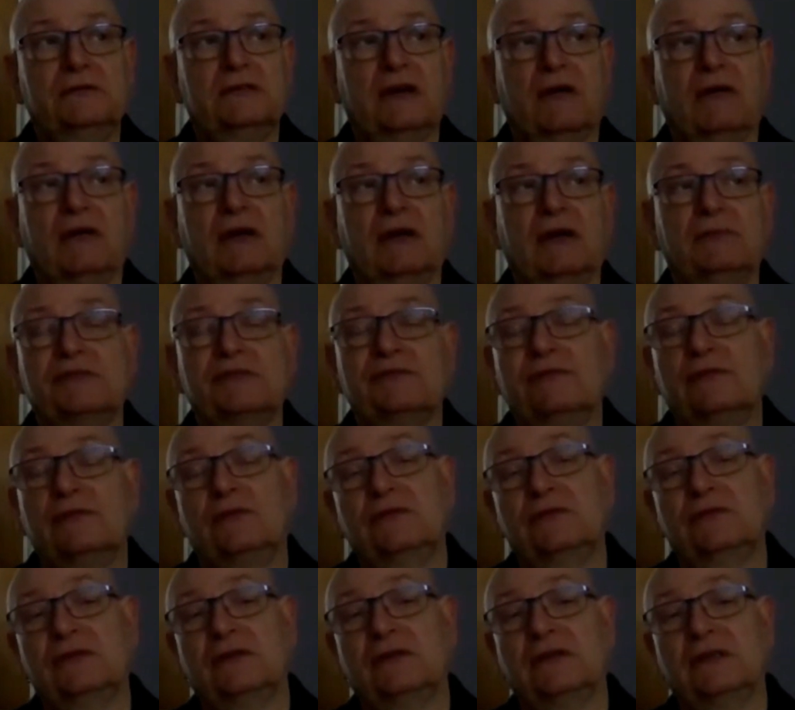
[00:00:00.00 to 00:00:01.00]
times
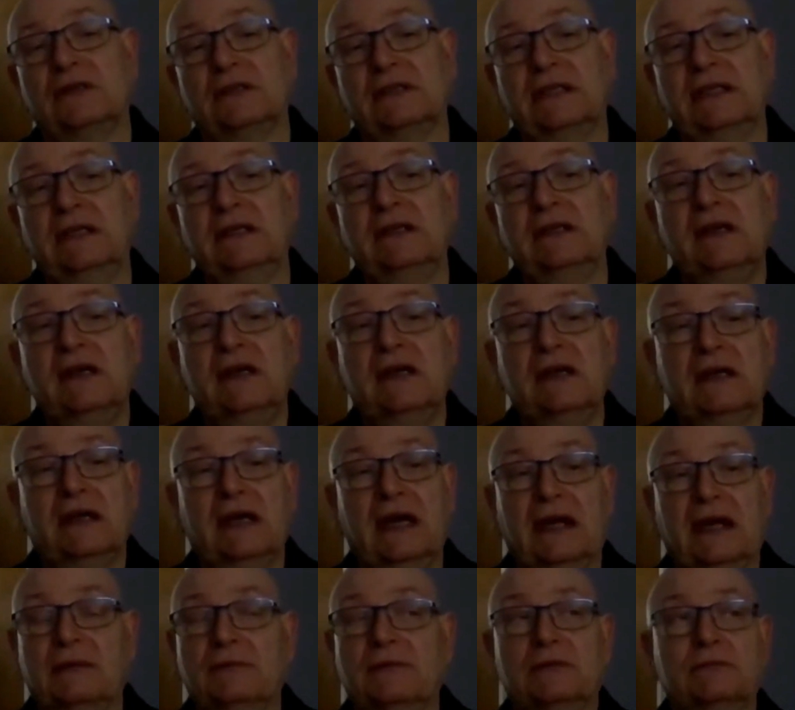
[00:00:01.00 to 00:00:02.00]
fortnightly,
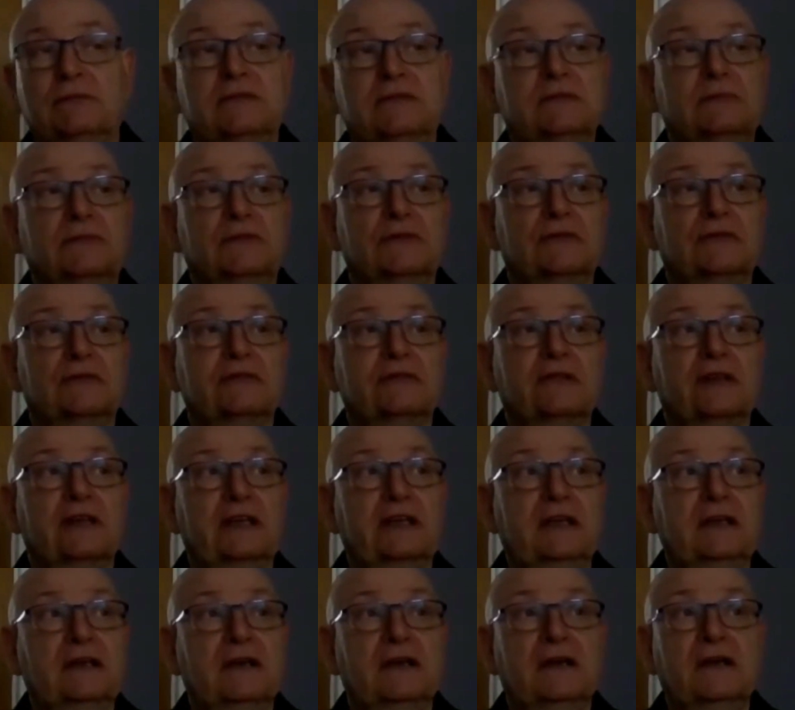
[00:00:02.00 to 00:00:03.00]
get them up to
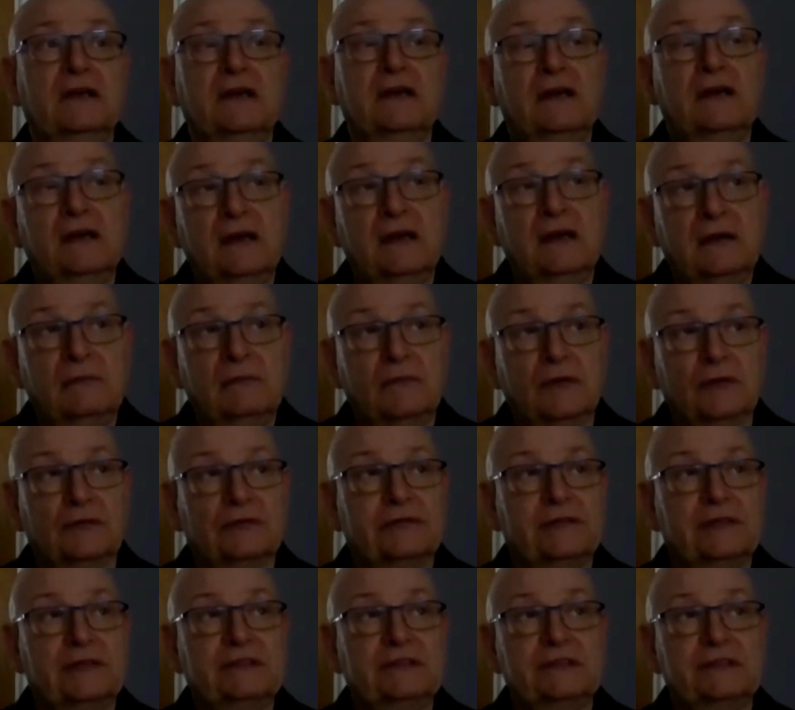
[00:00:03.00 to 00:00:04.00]
monthly
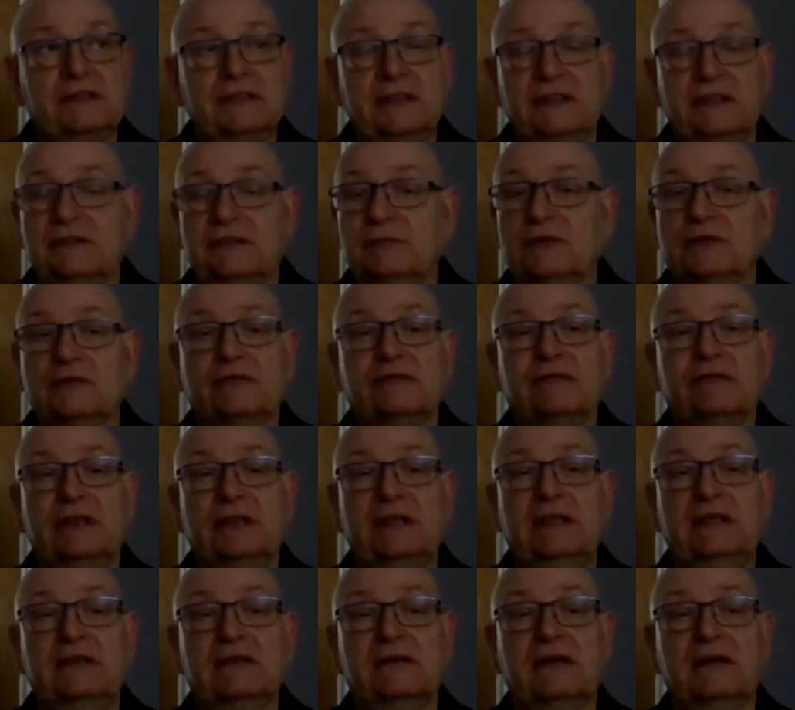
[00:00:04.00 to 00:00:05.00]
to 6
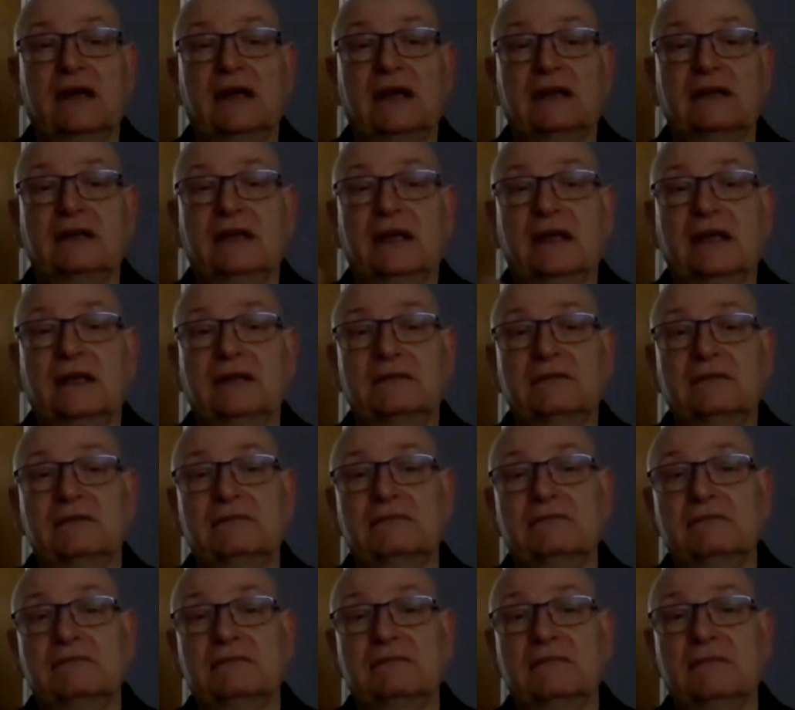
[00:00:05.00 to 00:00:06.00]
monthly, and then
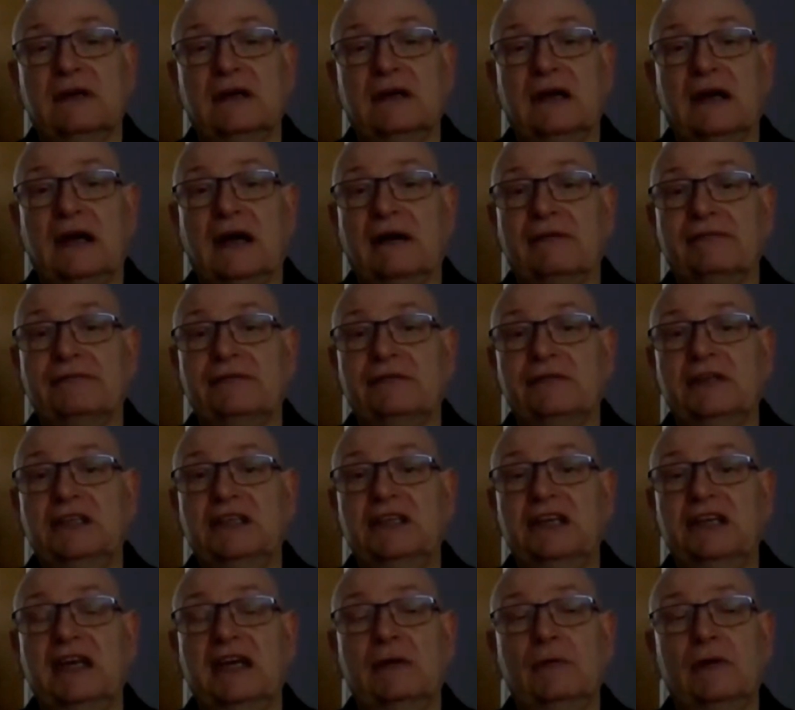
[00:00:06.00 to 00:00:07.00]
after a
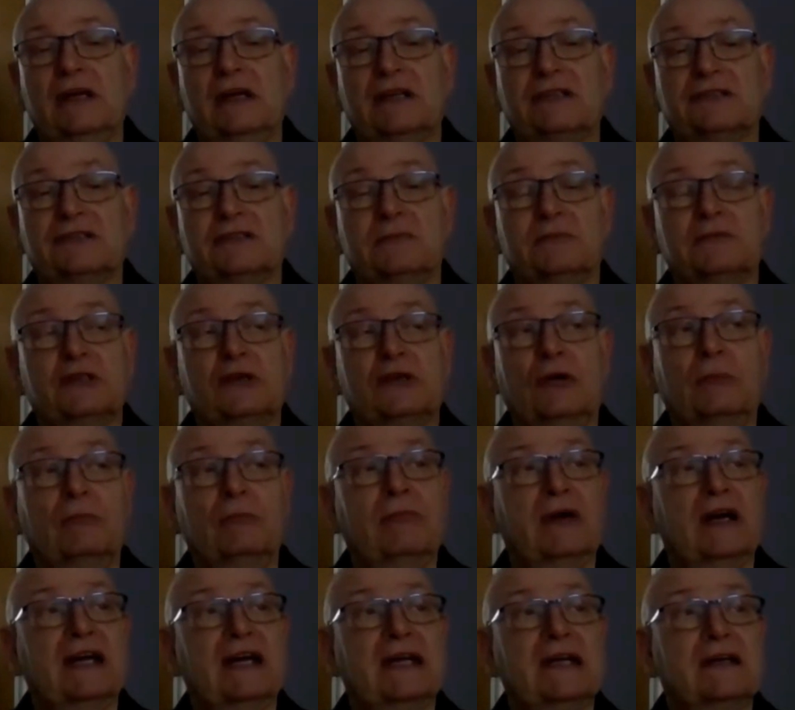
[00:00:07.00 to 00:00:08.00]
year, we ask them to come
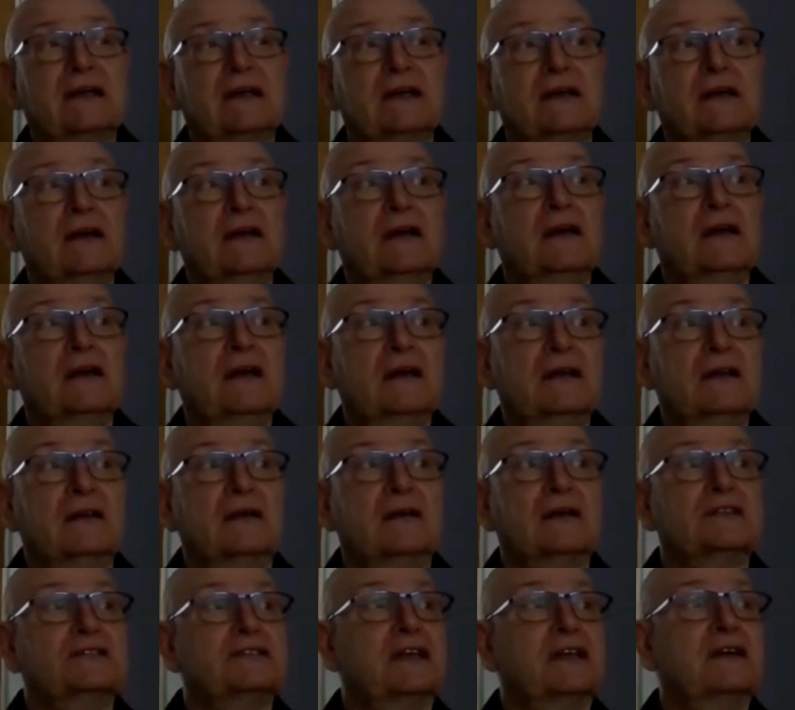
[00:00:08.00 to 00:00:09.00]
back.
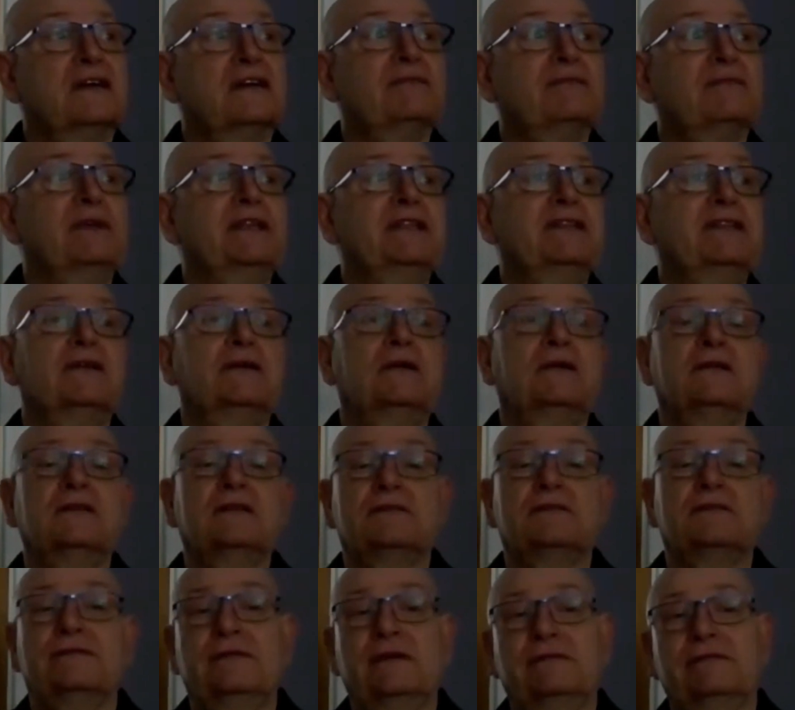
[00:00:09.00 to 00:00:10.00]
Like I say, I've been doing
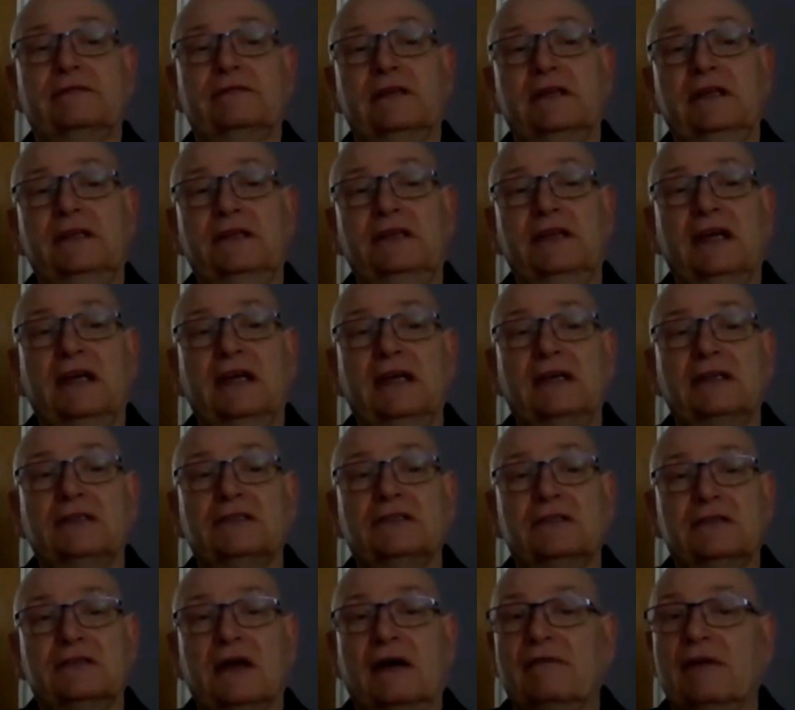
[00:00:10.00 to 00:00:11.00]
this 15
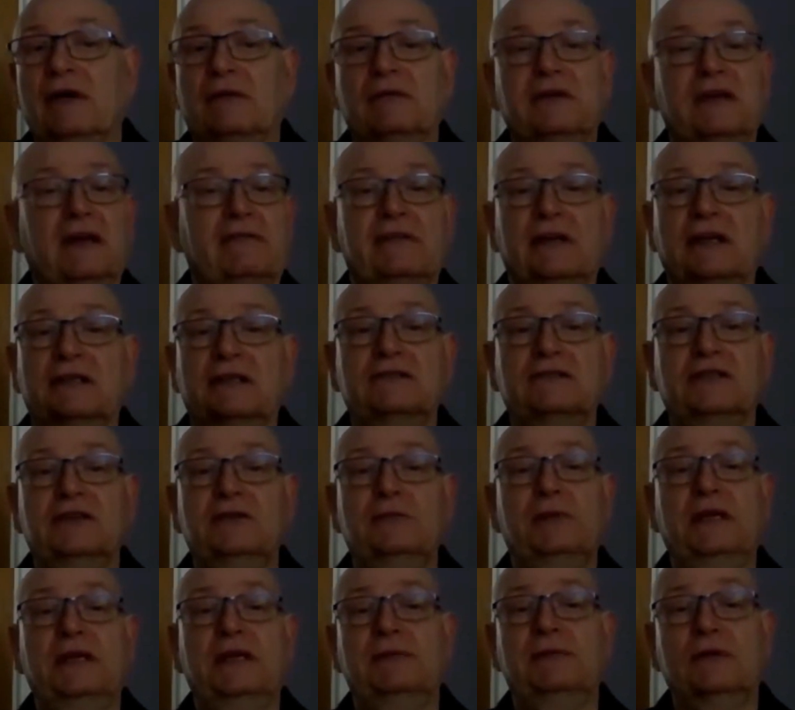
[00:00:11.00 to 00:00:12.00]
years. I've only ever had
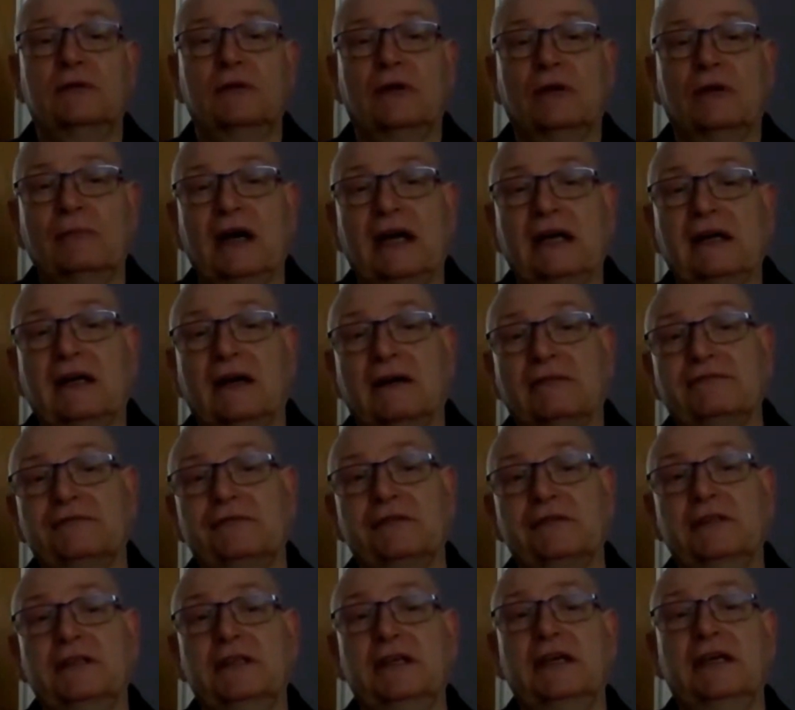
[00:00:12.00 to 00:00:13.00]
2 people come back
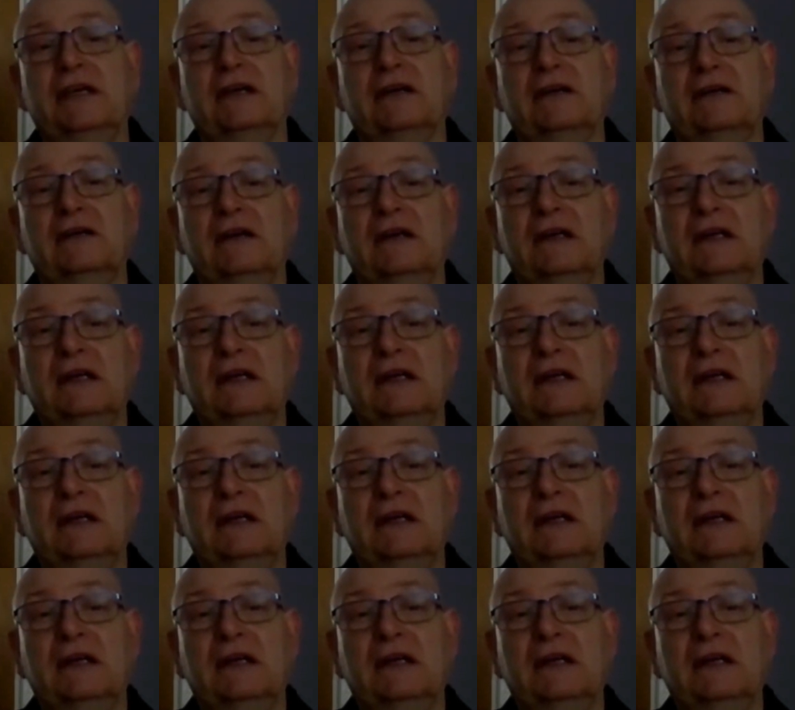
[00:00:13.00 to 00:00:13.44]
after a year,